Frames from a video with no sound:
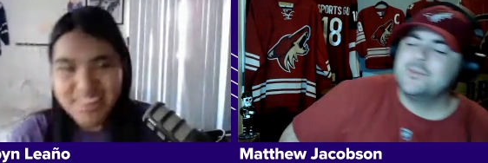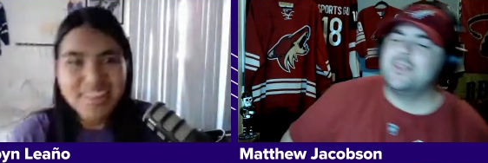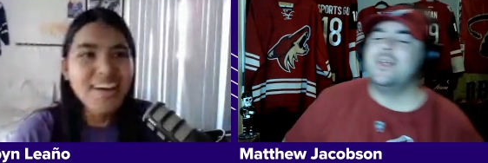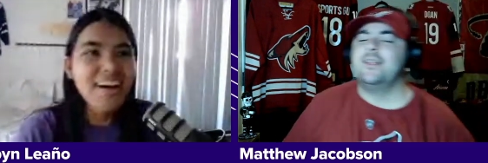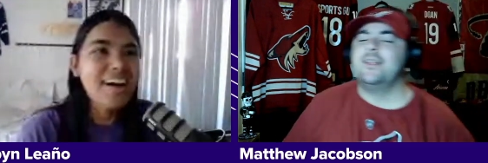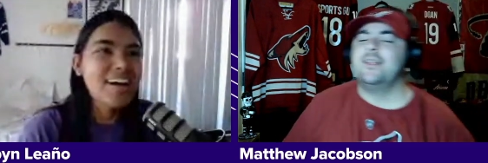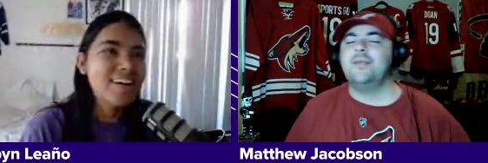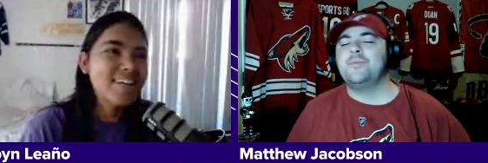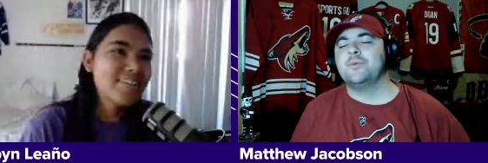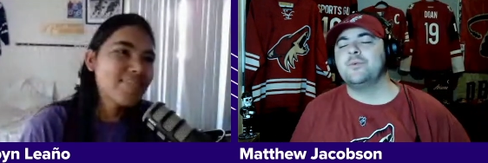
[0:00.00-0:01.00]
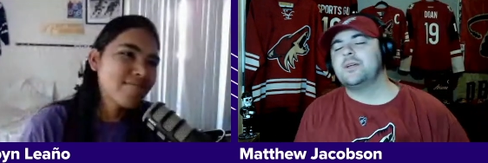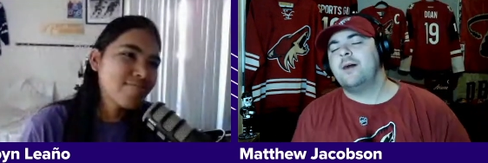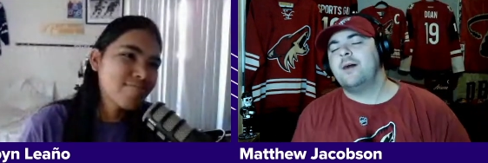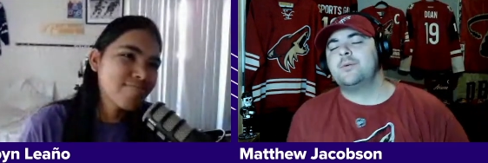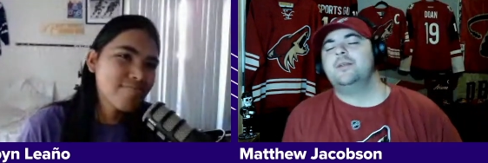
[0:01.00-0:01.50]
Speaker 1: But that'd be really
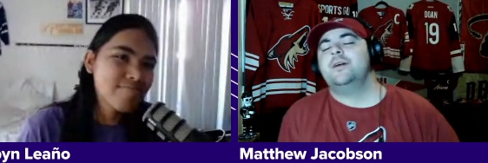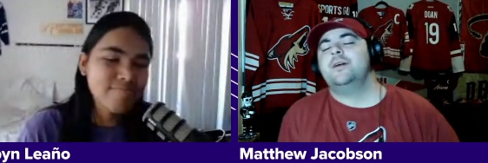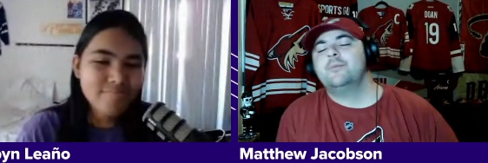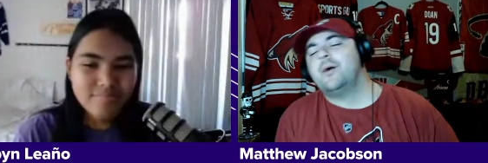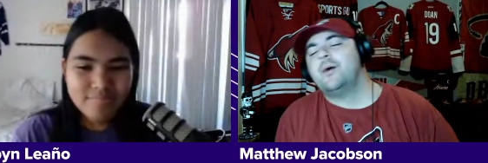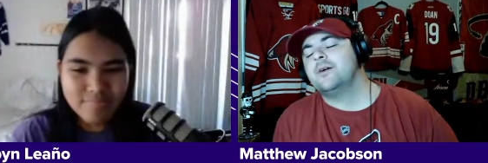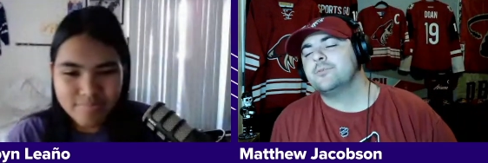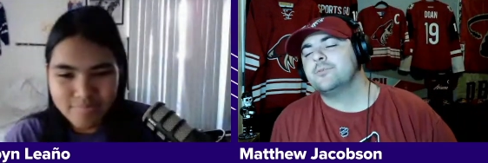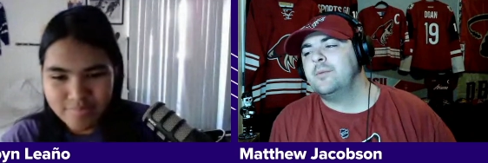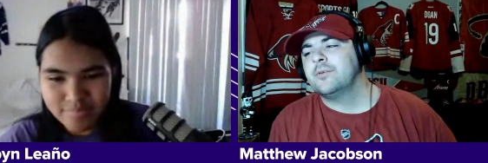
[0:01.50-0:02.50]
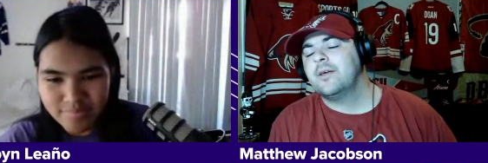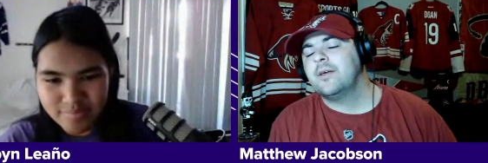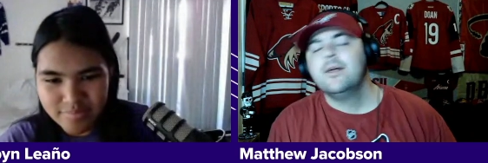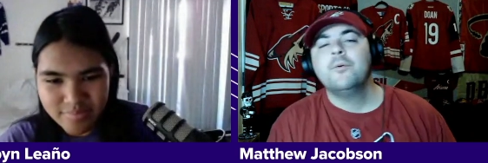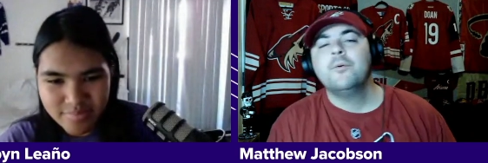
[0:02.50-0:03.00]
complicated. You got to buy other people's
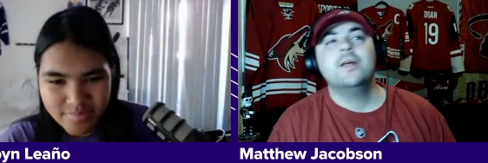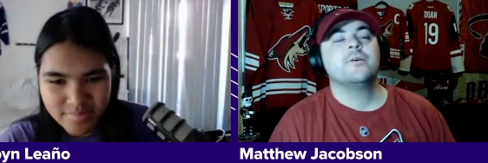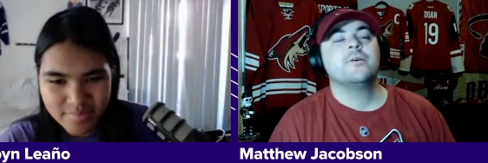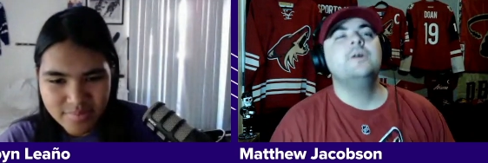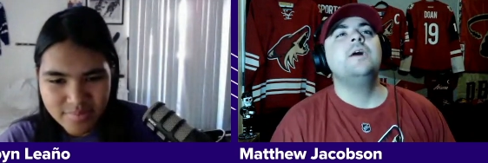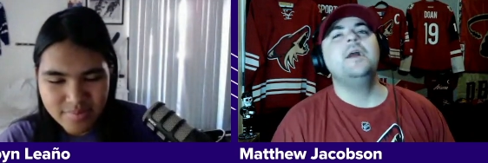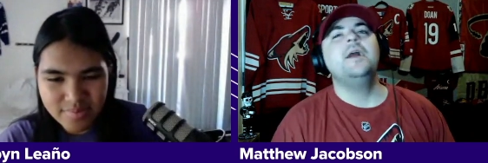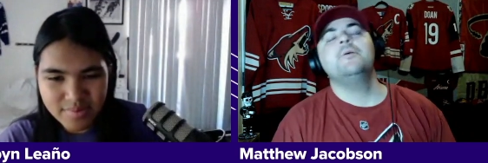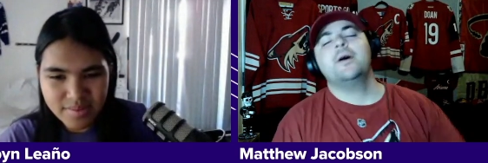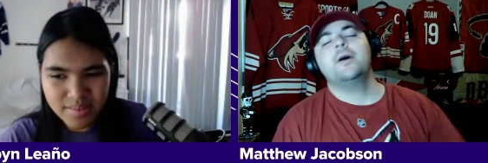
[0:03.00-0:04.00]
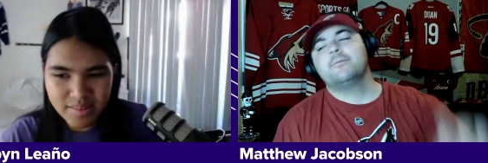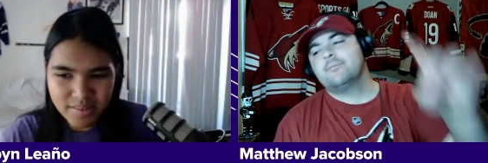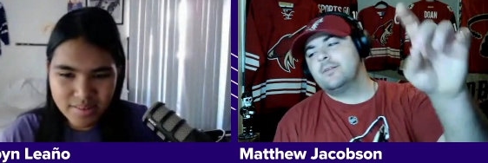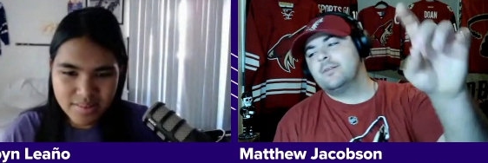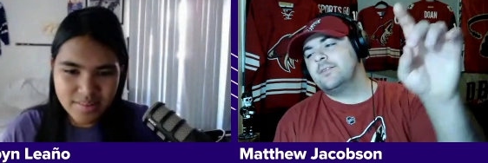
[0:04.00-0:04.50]
land, whatever. Anyway,
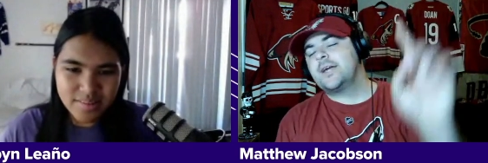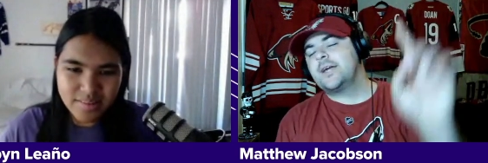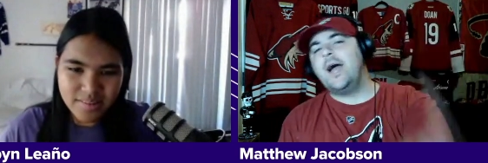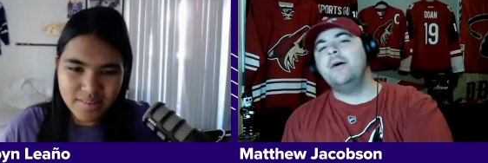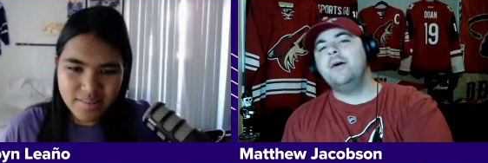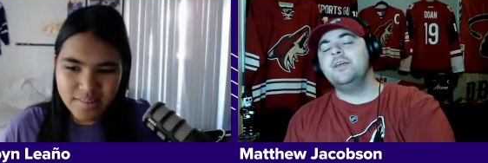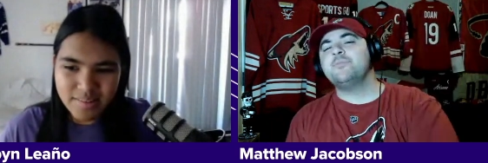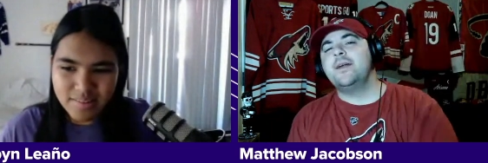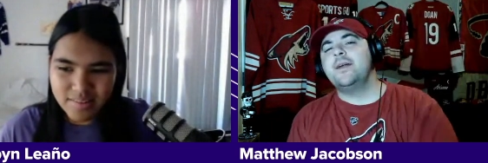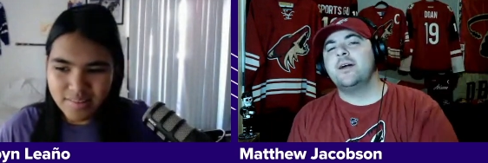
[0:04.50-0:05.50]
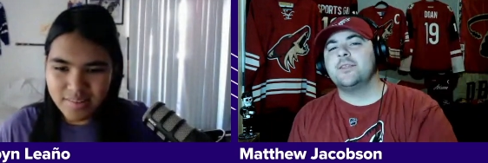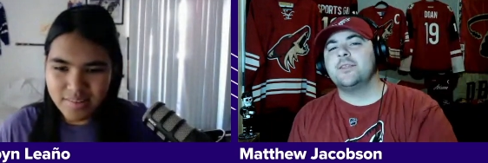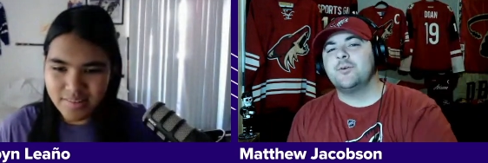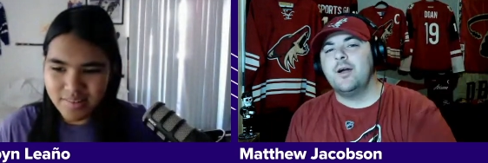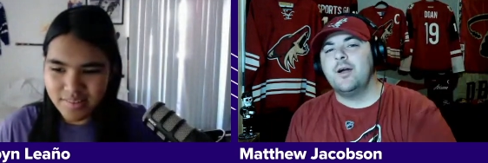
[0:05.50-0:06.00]
the Coyotes might not
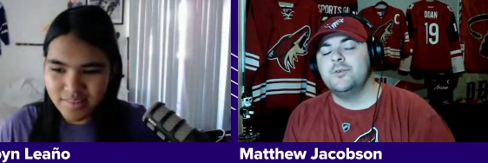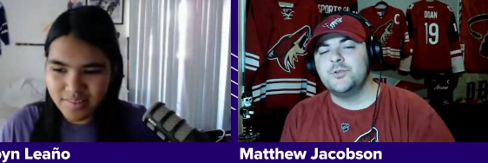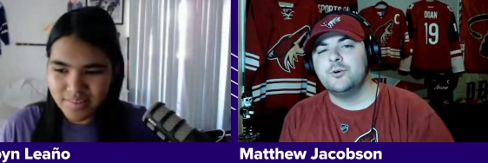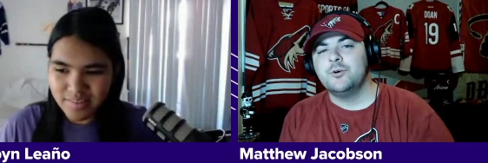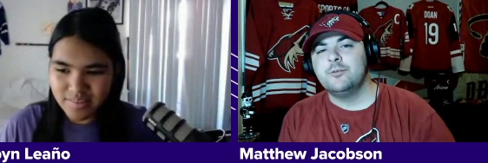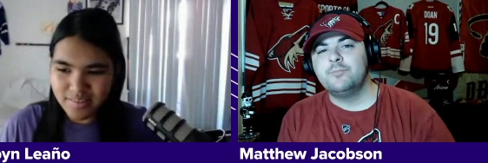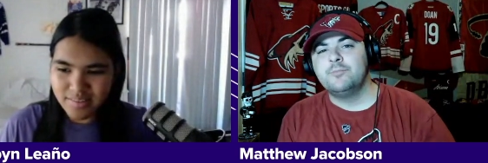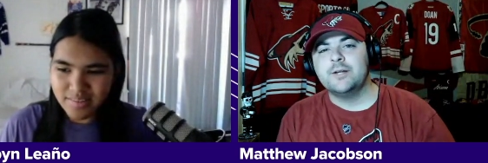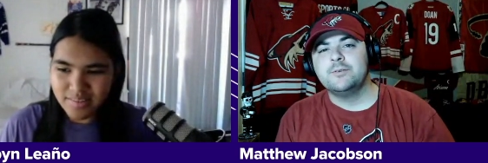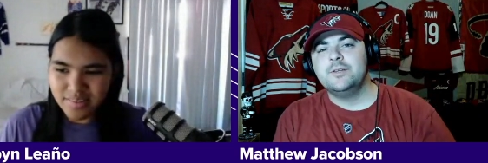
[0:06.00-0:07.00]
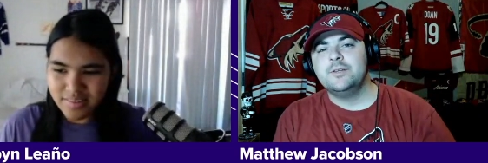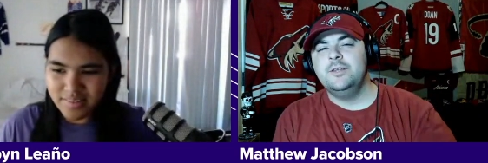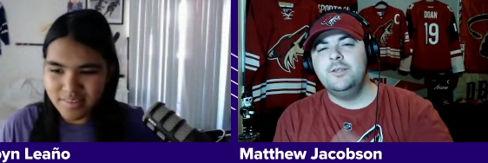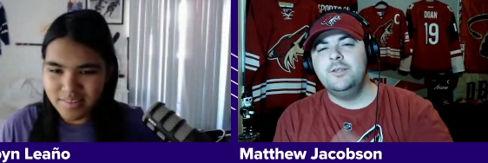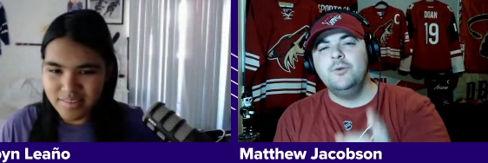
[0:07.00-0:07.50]
get the crown jewel, but
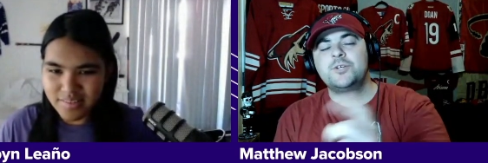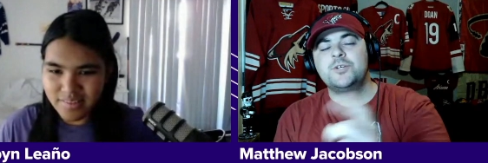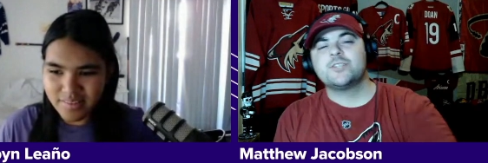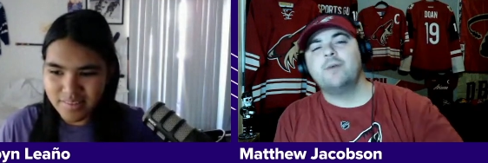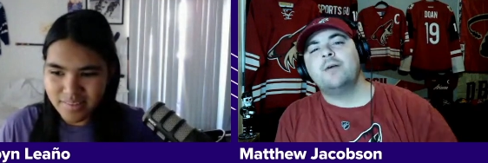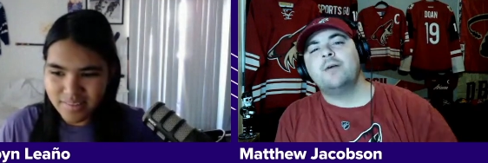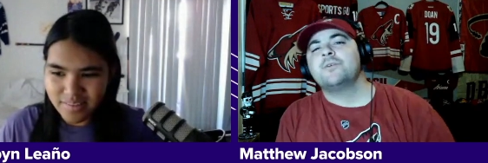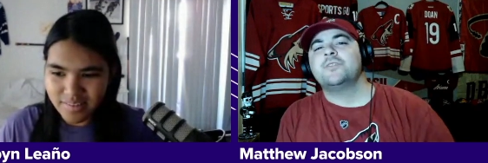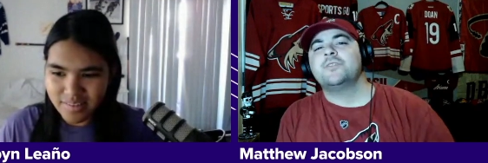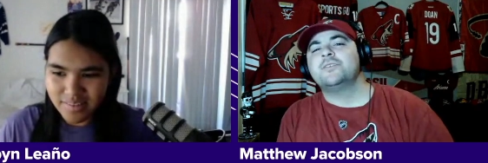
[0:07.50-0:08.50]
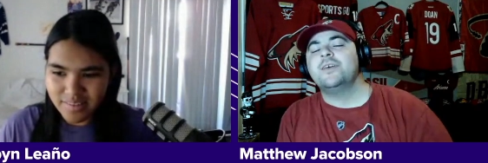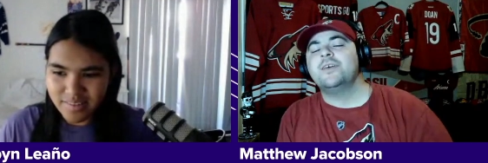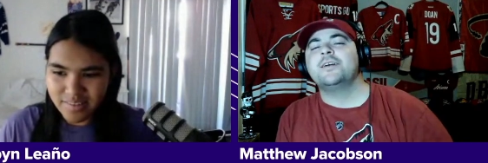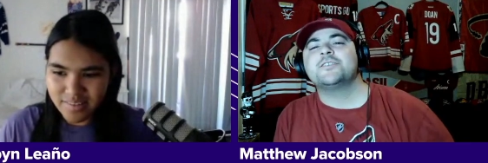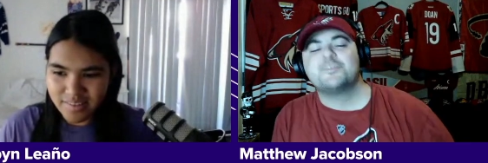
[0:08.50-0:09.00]
you just might with the
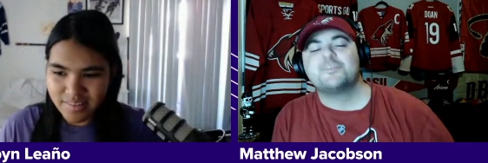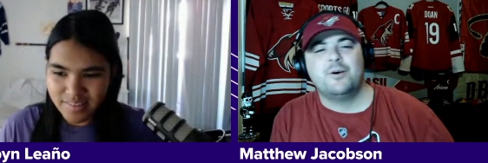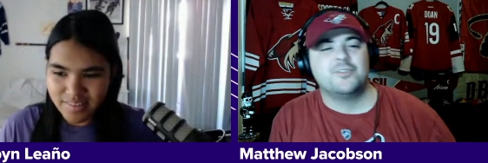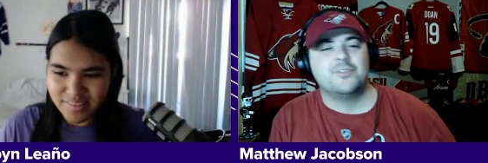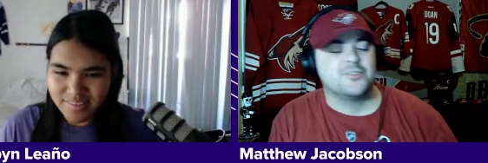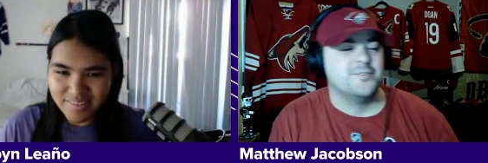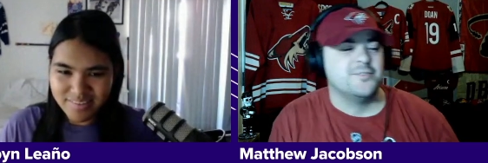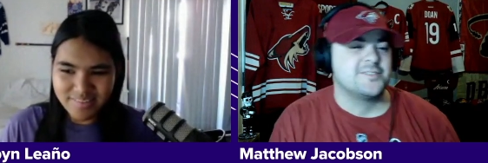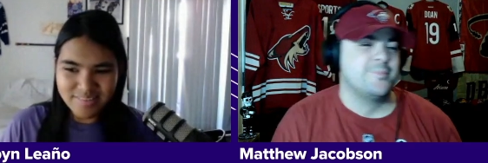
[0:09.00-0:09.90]
second sponsor of this